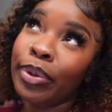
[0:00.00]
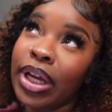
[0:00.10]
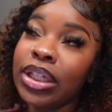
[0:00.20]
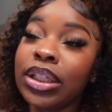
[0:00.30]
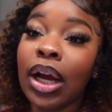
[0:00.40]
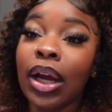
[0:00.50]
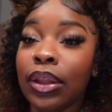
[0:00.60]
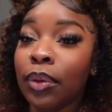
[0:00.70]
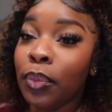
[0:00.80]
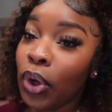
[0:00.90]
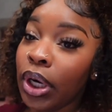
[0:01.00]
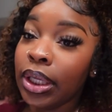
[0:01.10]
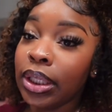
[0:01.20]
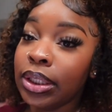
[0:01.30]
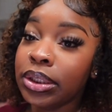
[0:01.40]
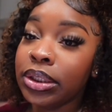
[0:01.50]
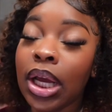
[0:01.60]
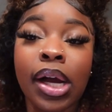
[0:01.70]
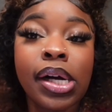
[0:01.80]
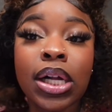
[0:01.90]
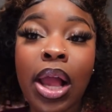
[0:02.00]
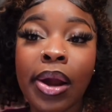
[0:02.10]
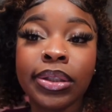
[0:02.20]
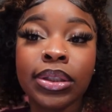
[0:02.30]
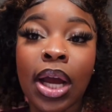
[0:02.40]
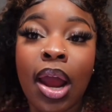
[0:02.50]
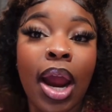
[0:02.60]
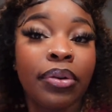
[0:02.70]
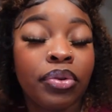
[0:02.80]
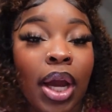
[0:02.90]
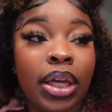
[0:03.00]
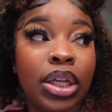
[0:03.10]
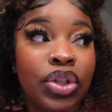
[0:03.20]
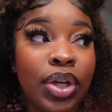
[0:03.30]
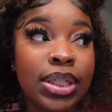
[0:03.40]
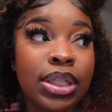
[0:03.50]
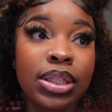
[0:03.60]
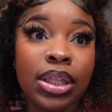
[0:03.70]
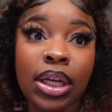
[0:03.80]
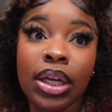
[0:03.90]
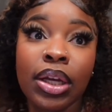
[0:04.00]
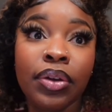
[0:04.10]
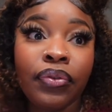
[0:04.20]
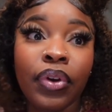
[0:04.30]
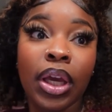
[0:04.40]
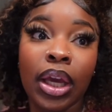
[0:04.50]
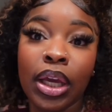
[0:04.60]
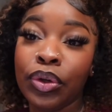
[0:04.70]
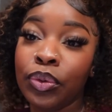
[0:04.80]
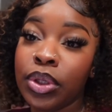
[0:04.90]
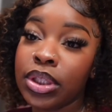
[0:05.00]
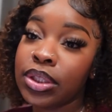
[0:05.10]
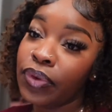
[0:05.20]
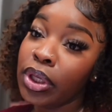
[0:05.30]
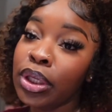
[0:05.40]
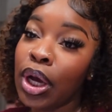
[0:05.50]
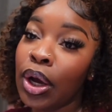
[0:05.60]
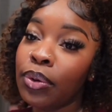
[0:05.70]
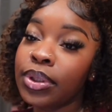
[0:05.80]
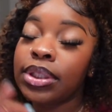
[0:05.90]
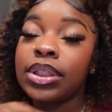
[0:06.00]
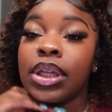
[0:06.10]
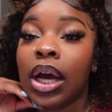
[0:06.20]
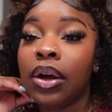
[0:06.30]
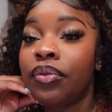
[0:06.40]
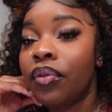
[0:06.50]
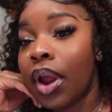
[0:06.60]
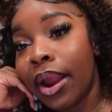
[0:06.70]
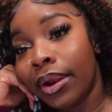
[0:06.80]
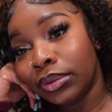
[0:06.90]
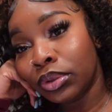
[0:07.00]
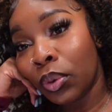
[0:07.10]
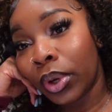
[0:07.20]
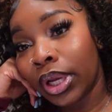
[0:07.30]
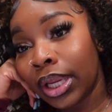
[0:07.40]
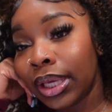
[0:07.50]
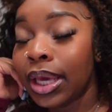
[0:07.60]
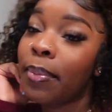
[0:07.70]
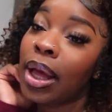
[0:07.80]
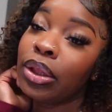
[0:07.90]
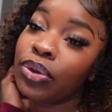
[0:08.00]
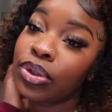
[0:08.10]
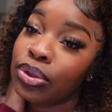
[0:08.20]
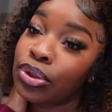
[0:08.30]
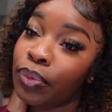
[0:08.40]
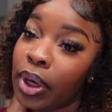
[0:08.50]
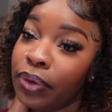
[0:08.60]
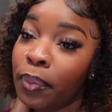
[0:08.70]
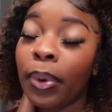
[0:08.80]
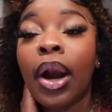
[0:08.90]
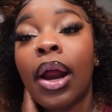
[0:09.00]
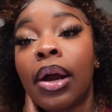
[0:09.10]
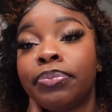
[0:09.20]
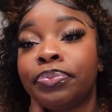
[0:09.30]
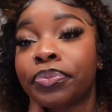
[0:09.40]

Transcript: will catch y'all in the morning after I get dressed and stuff and do this video and stuff. And we're gonna get my little sister ready for prom.